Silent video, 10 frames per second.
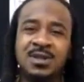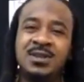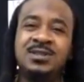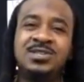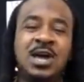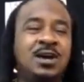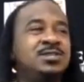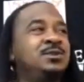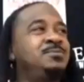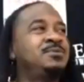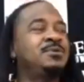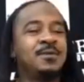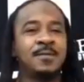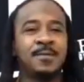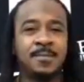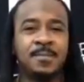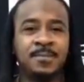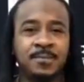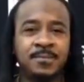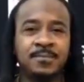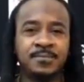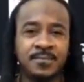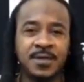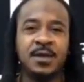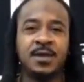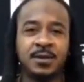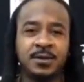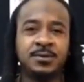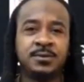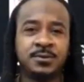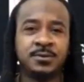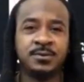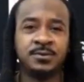As they saying they ain't gonna do it, it's still people doing it.